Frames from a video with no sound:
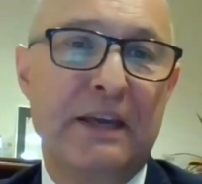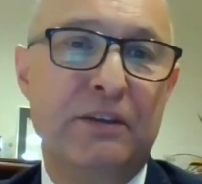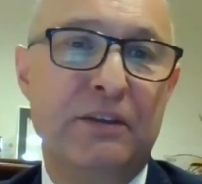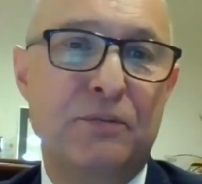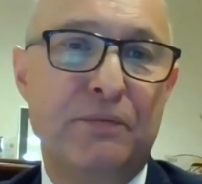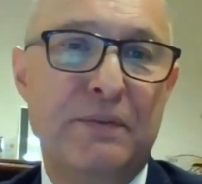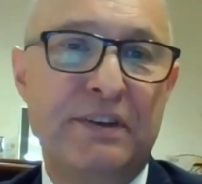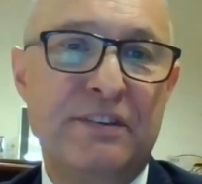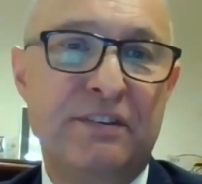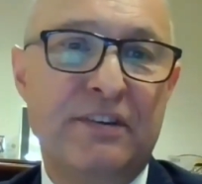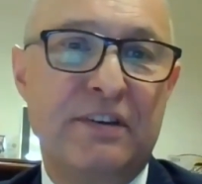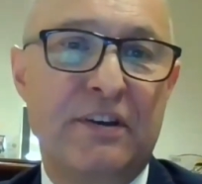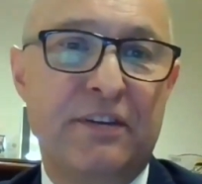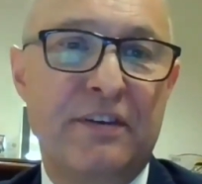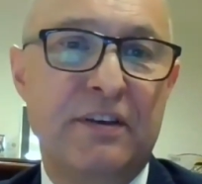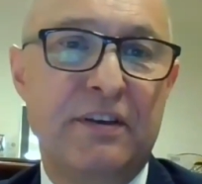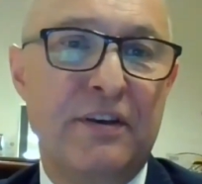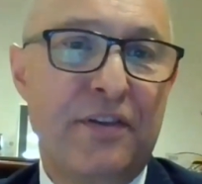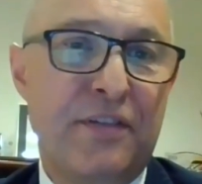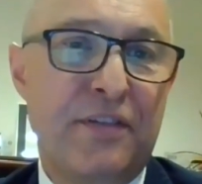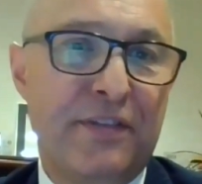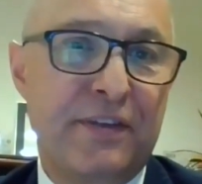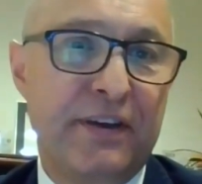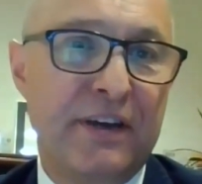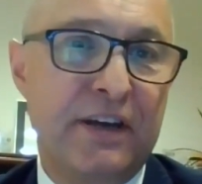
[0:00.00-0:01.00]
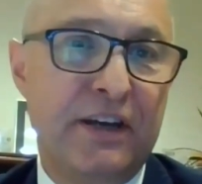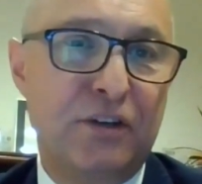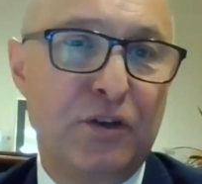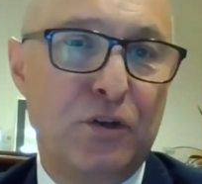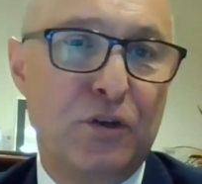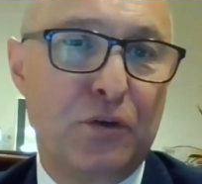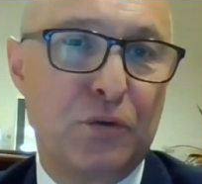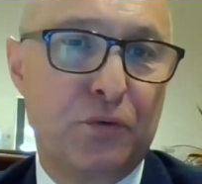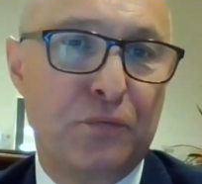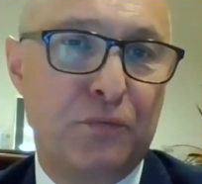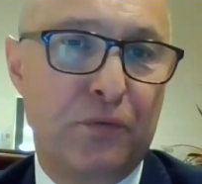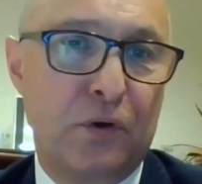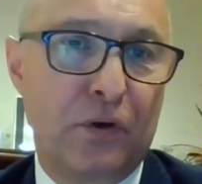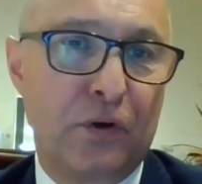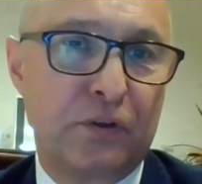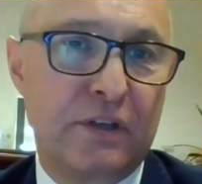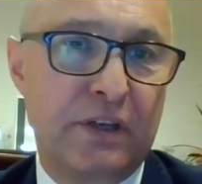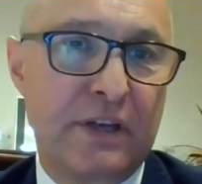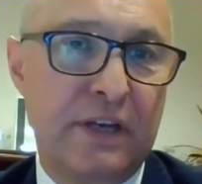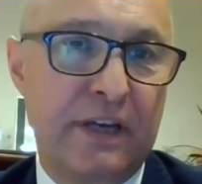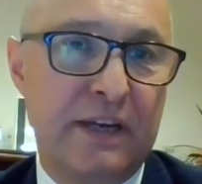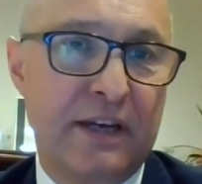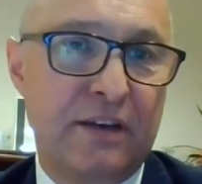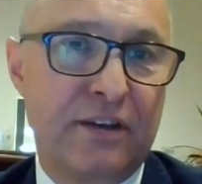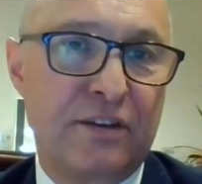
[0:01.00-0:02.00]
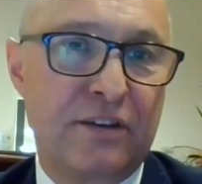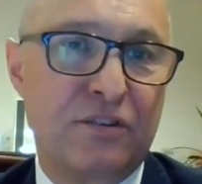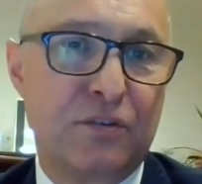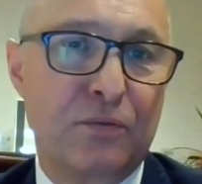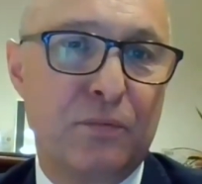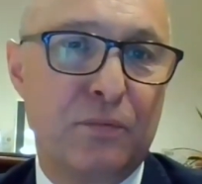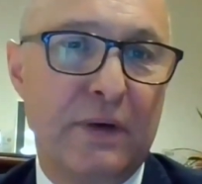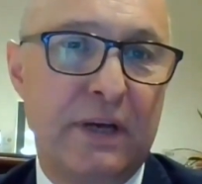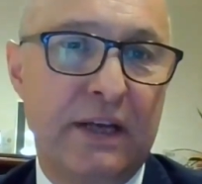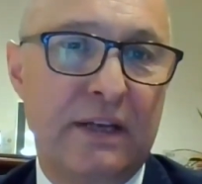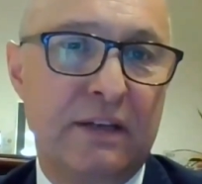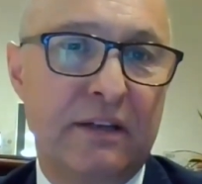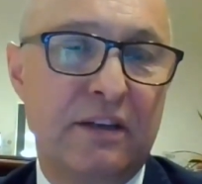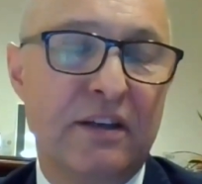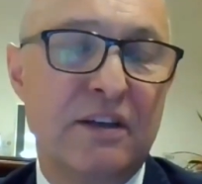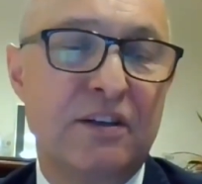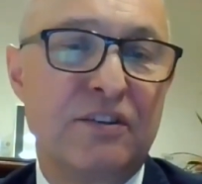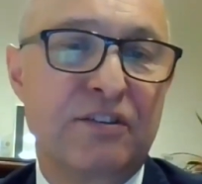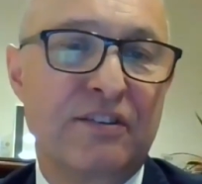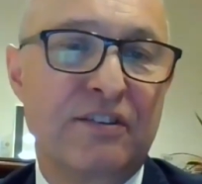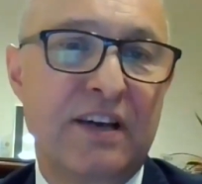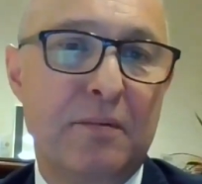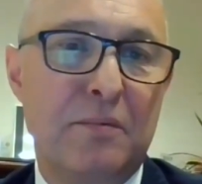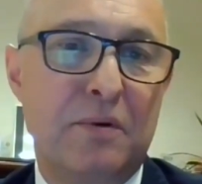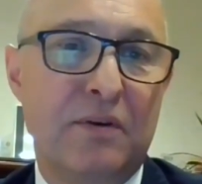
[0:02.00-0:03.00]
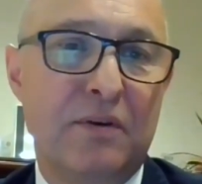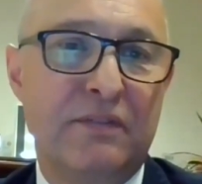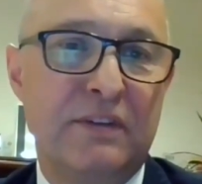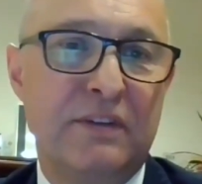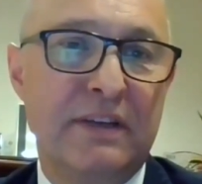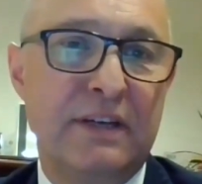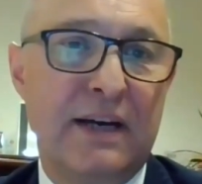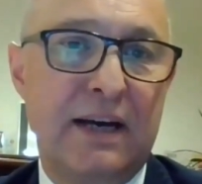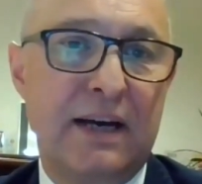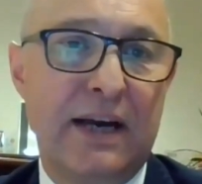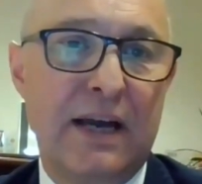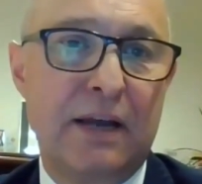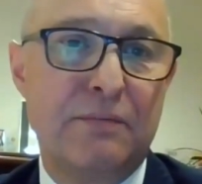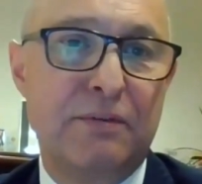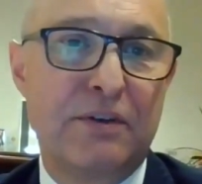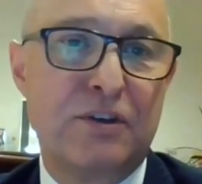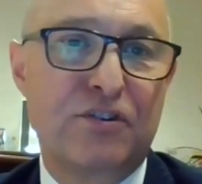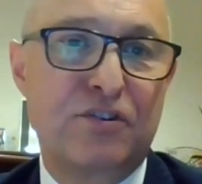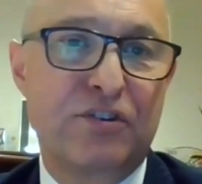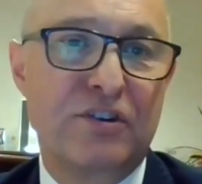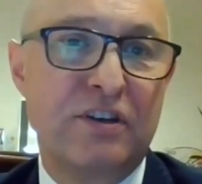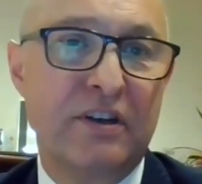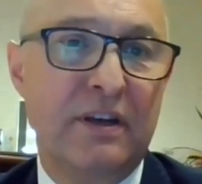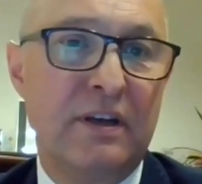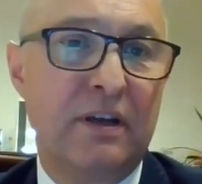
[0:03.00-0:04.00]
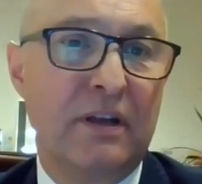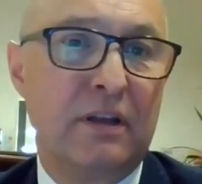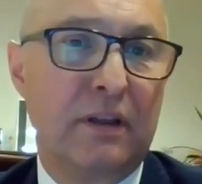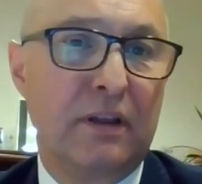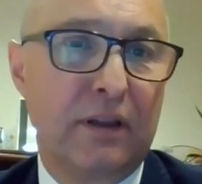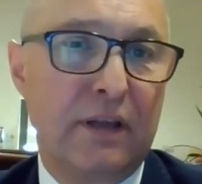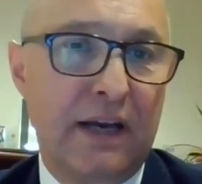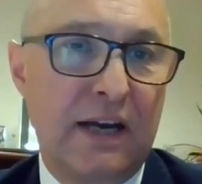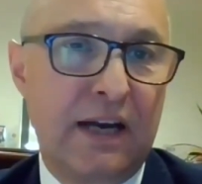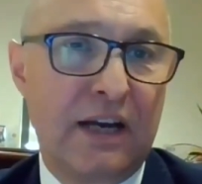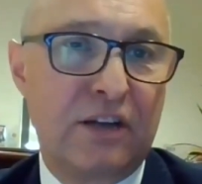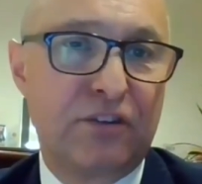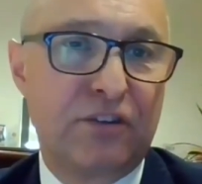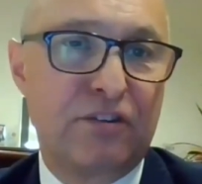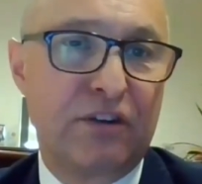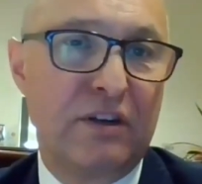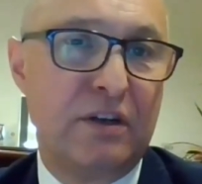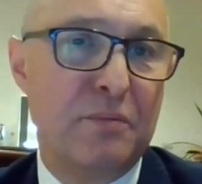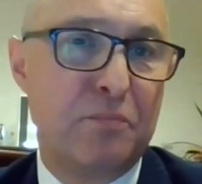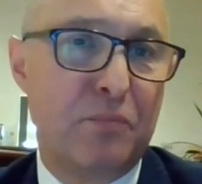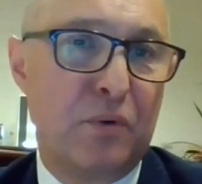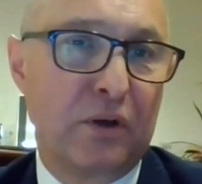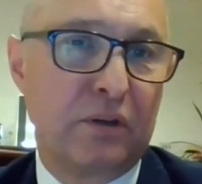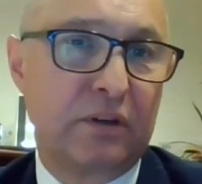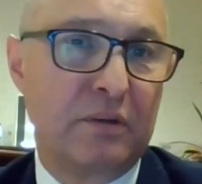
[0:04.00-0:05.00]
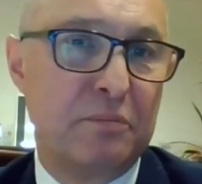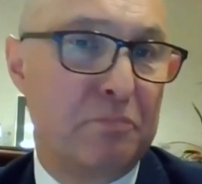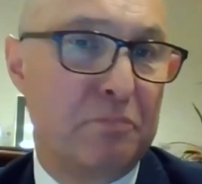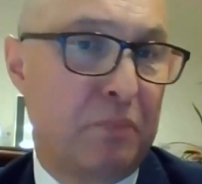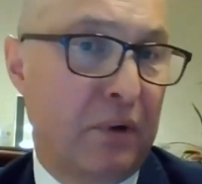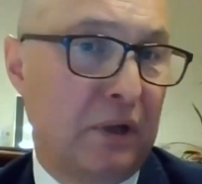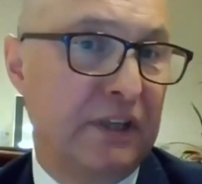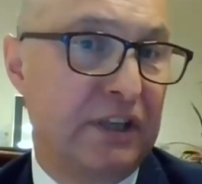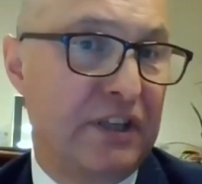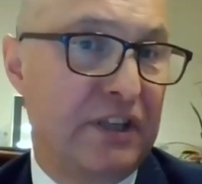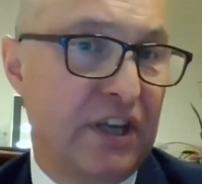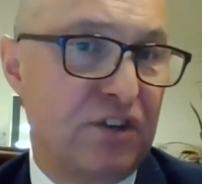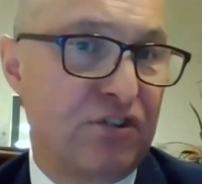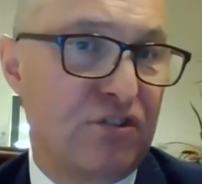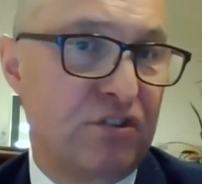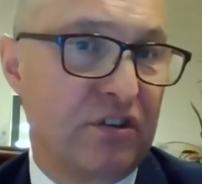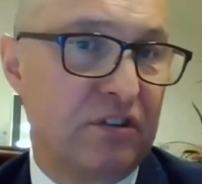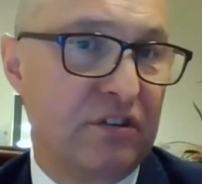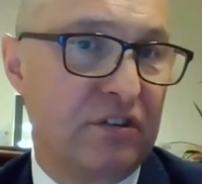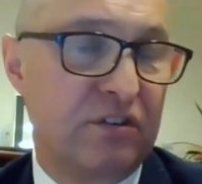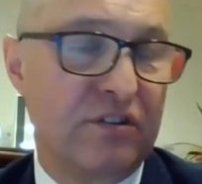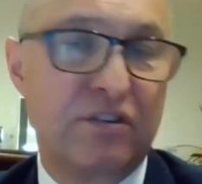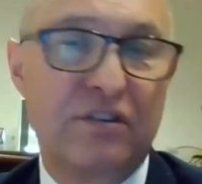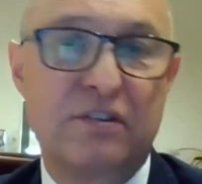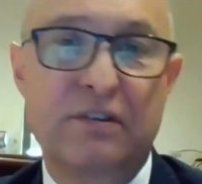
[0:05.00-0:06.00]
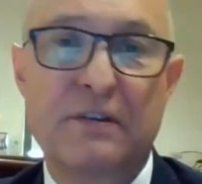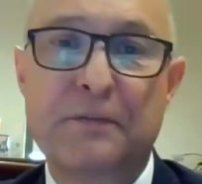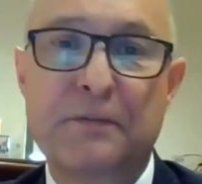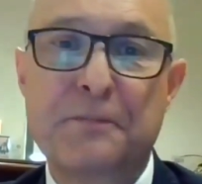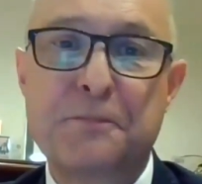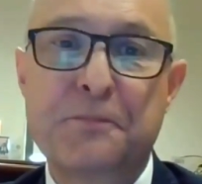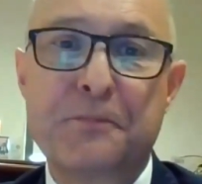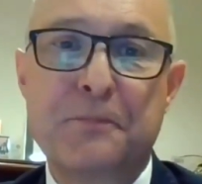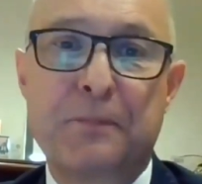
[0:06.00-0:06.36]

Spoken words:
in recent 30 to 40 years when some of the Irish large and important politicians,